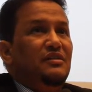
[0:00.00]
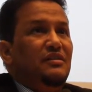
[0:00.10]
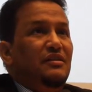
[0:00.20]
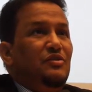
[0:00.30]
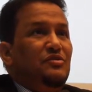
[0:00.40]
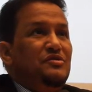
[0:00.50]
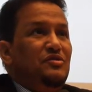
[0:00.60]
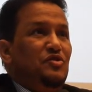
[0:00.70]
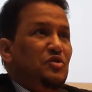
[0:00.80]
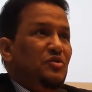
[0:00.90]
the
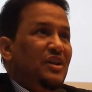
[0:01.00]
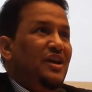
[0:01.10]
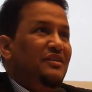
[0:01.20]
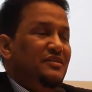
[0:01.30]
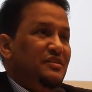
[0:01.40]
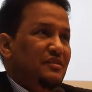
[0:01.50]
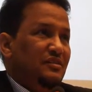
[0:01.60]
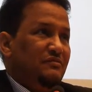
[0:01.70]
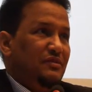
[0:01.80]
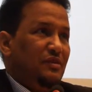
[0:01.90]
constitutionality
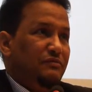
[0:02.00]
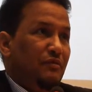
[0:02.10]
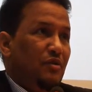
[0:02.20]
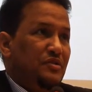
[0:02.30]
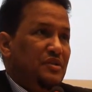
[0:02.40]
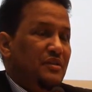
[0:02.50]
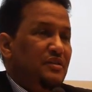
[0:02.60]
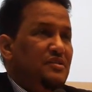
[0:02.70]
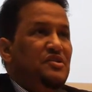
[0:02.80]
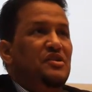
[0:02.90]
of laws. And
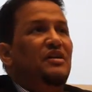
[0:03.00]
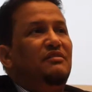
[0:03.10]
this is,